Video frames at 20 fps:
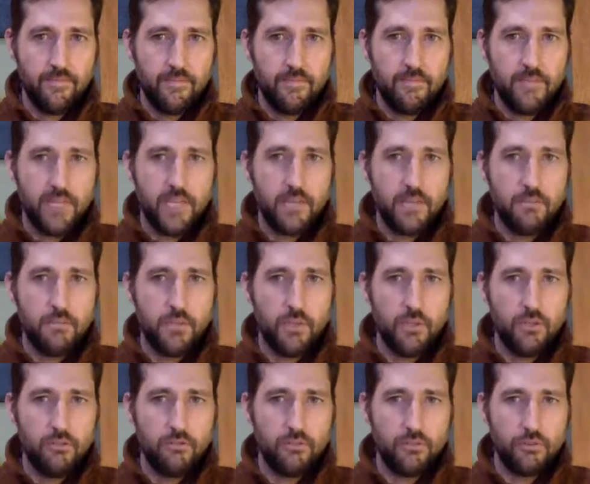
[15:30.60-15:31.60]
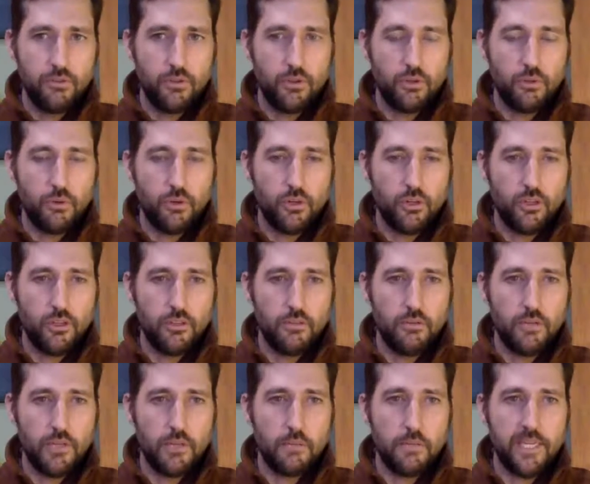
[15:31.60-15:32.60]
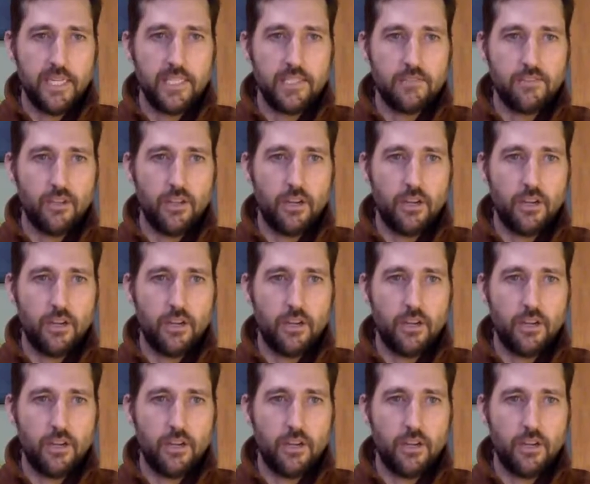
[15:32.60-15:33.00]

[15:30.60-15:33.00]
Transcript: May you move through the world with a peaceful